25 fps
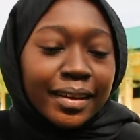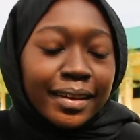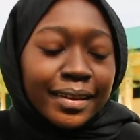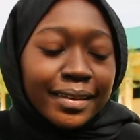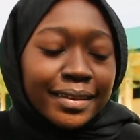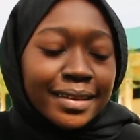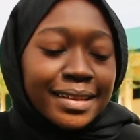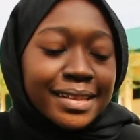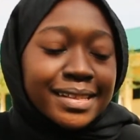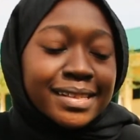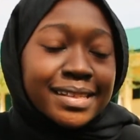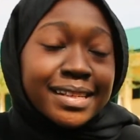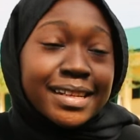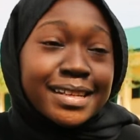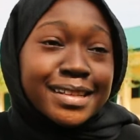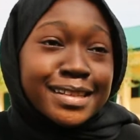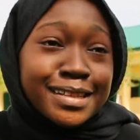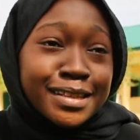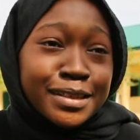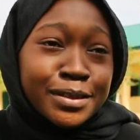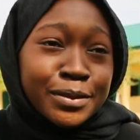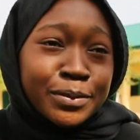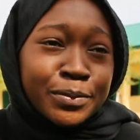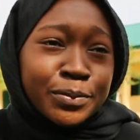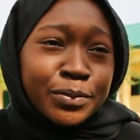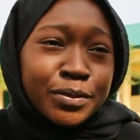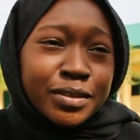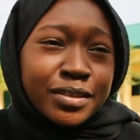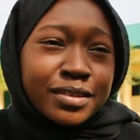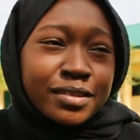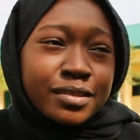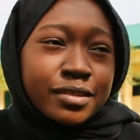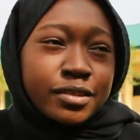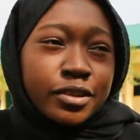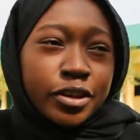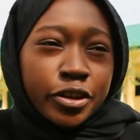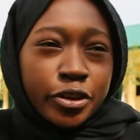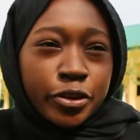the city was
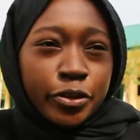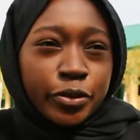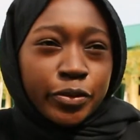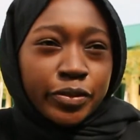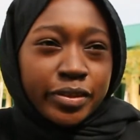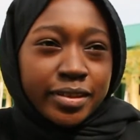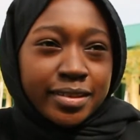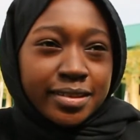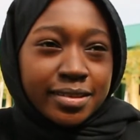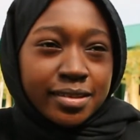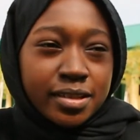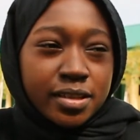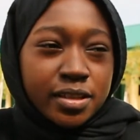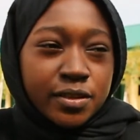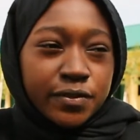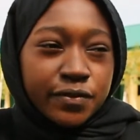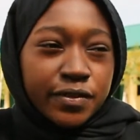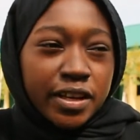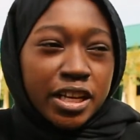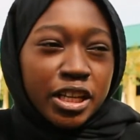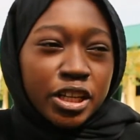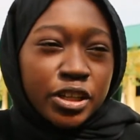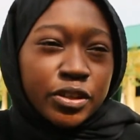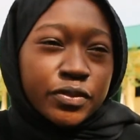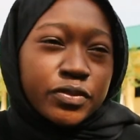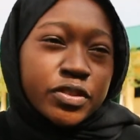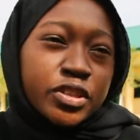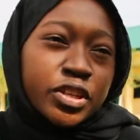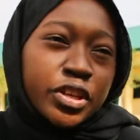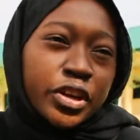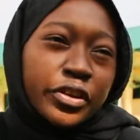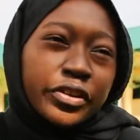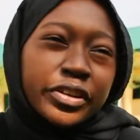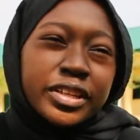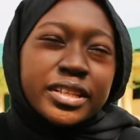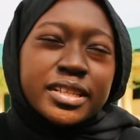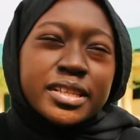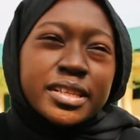secure. There's this feeling of
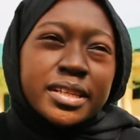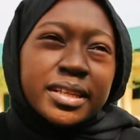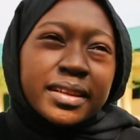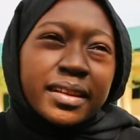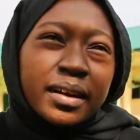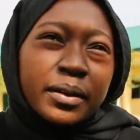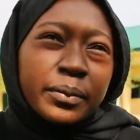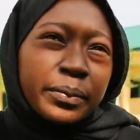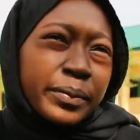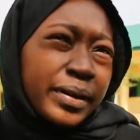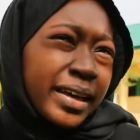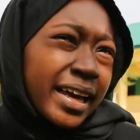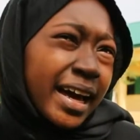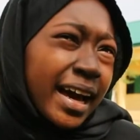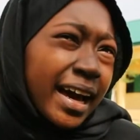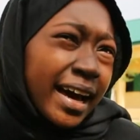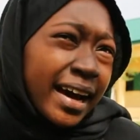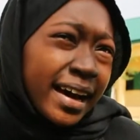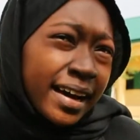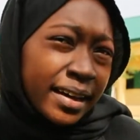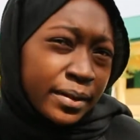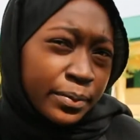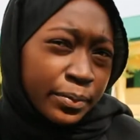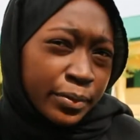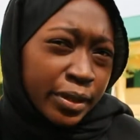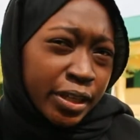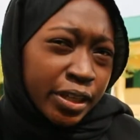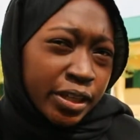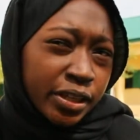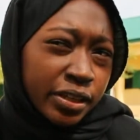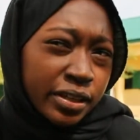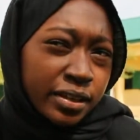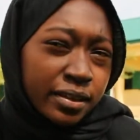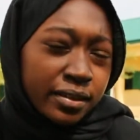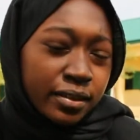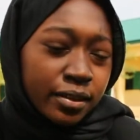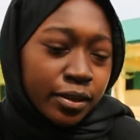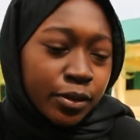security that we had. We
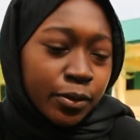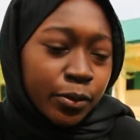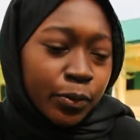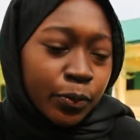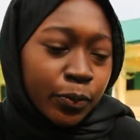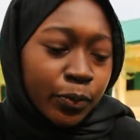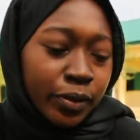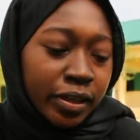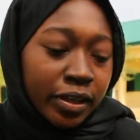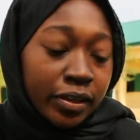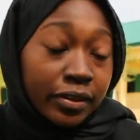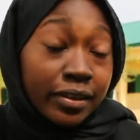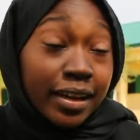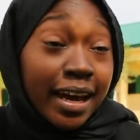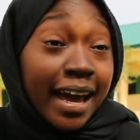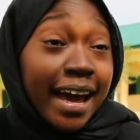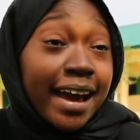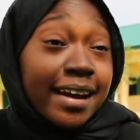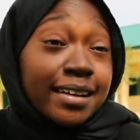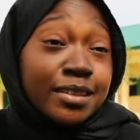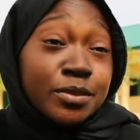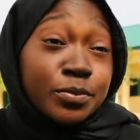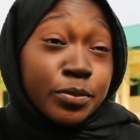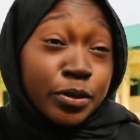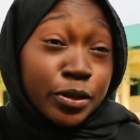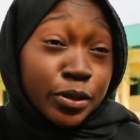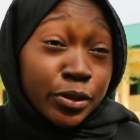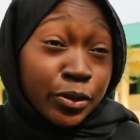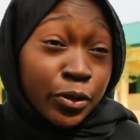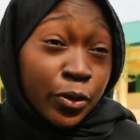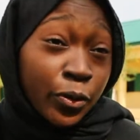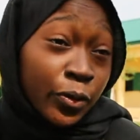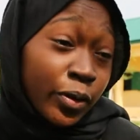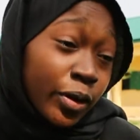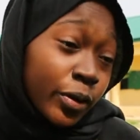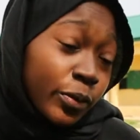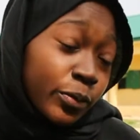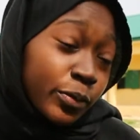could act, we could go
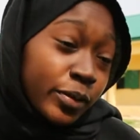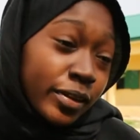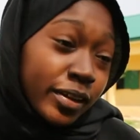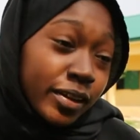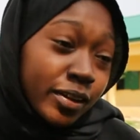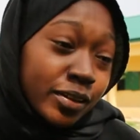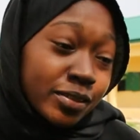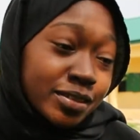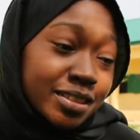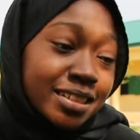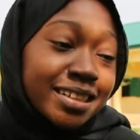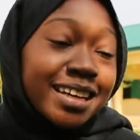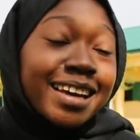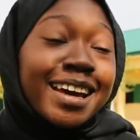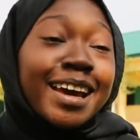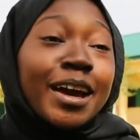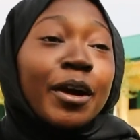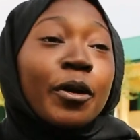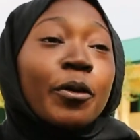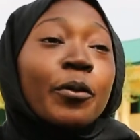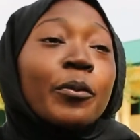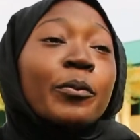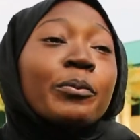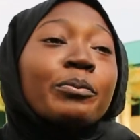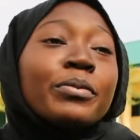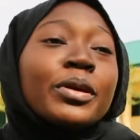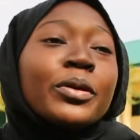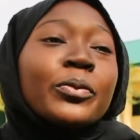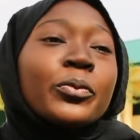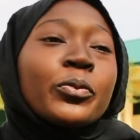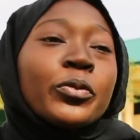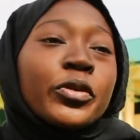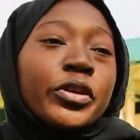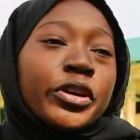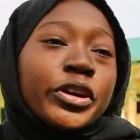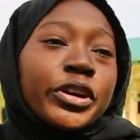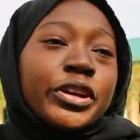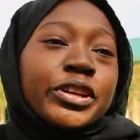out without being
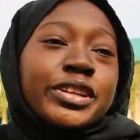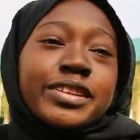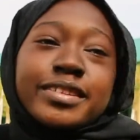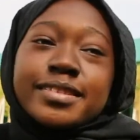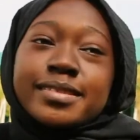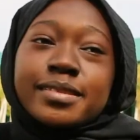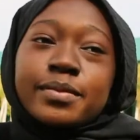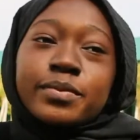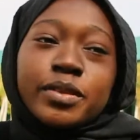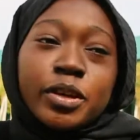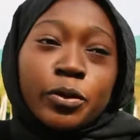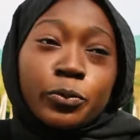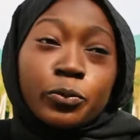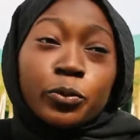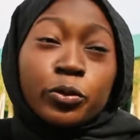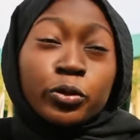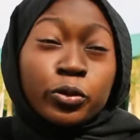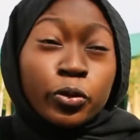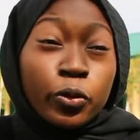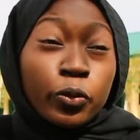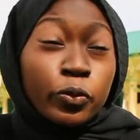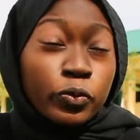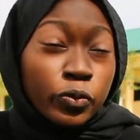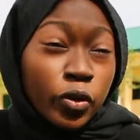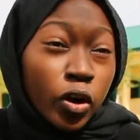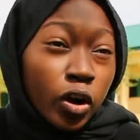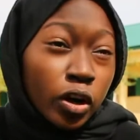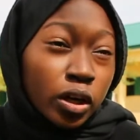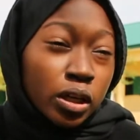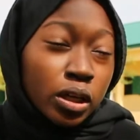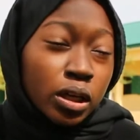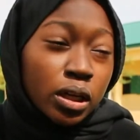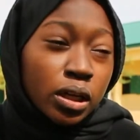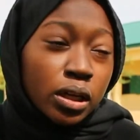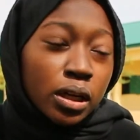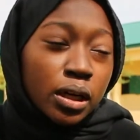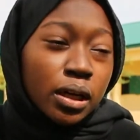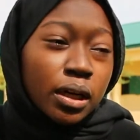worried that something would go
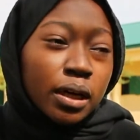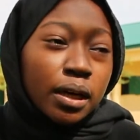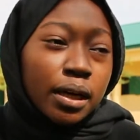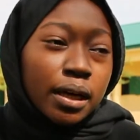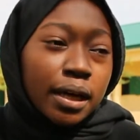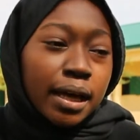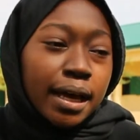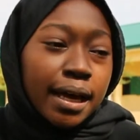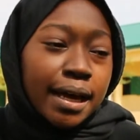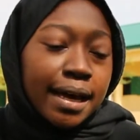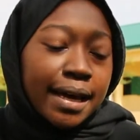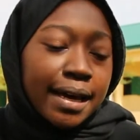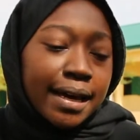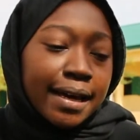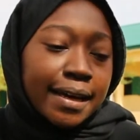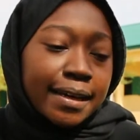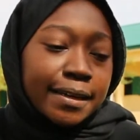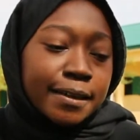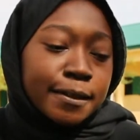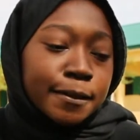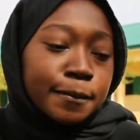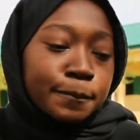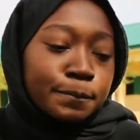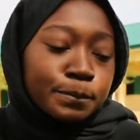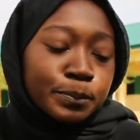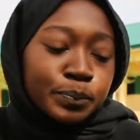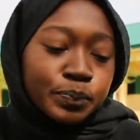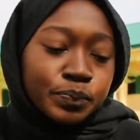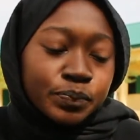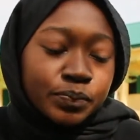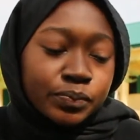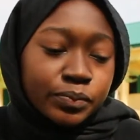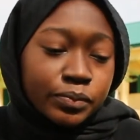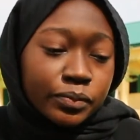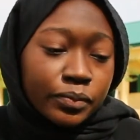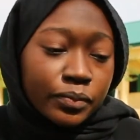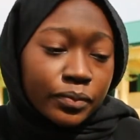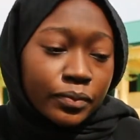wrong. And
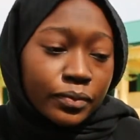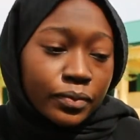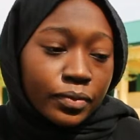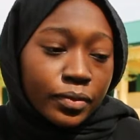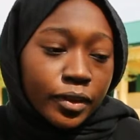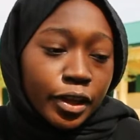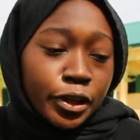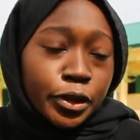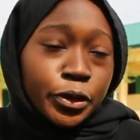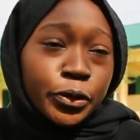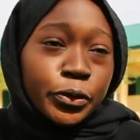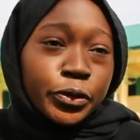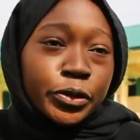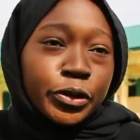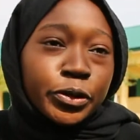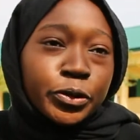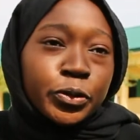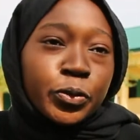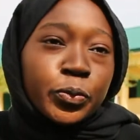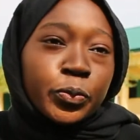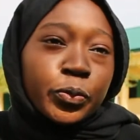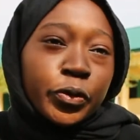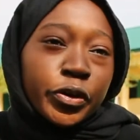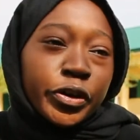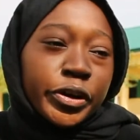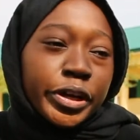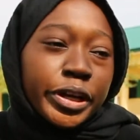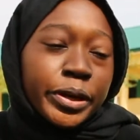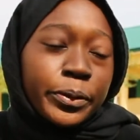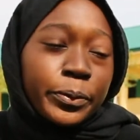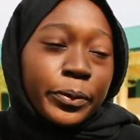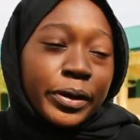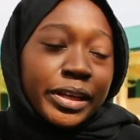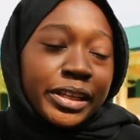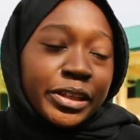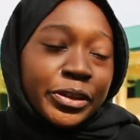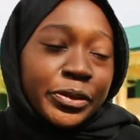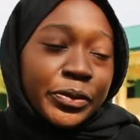you don't worry
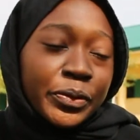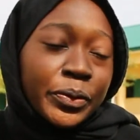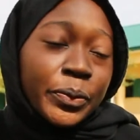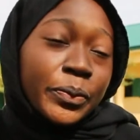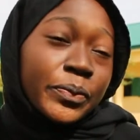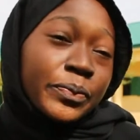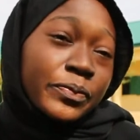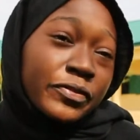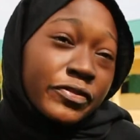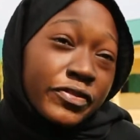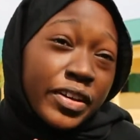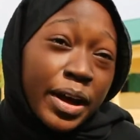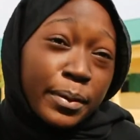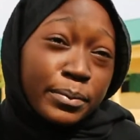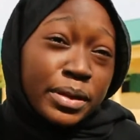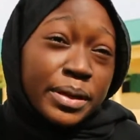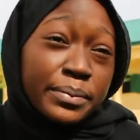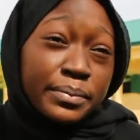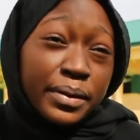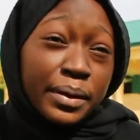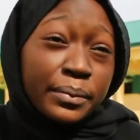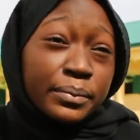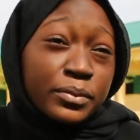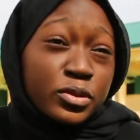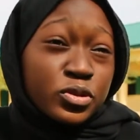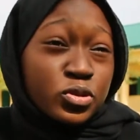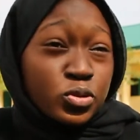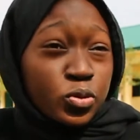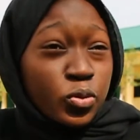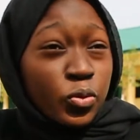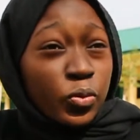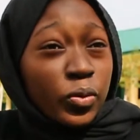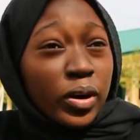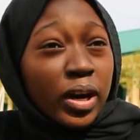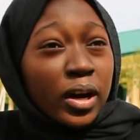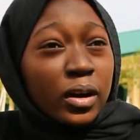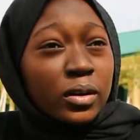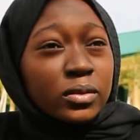when your family members
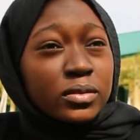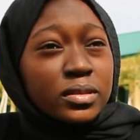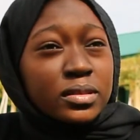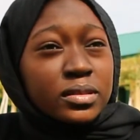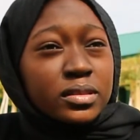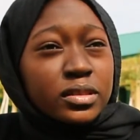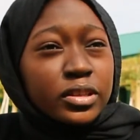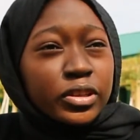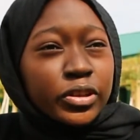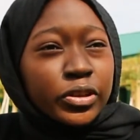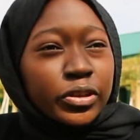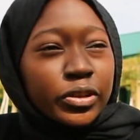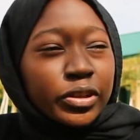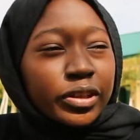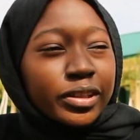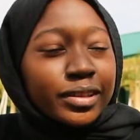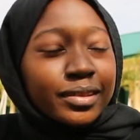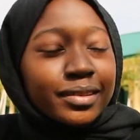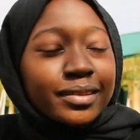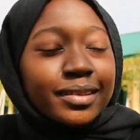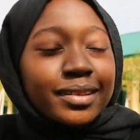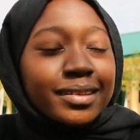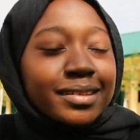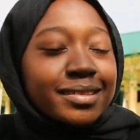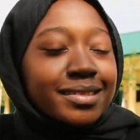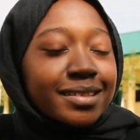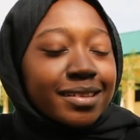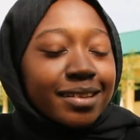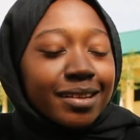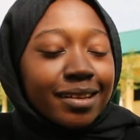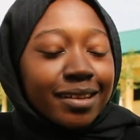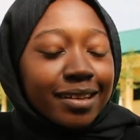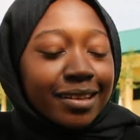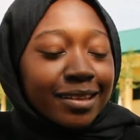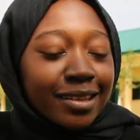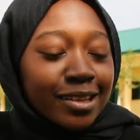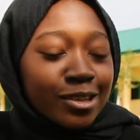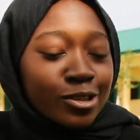go out.
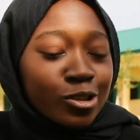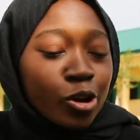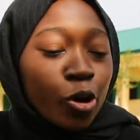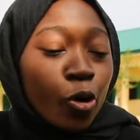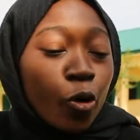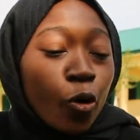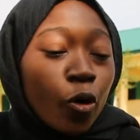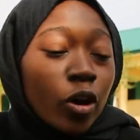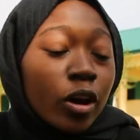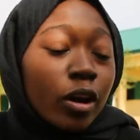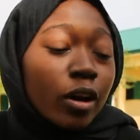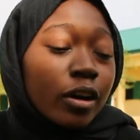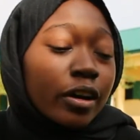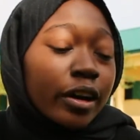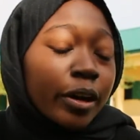There's a whole lot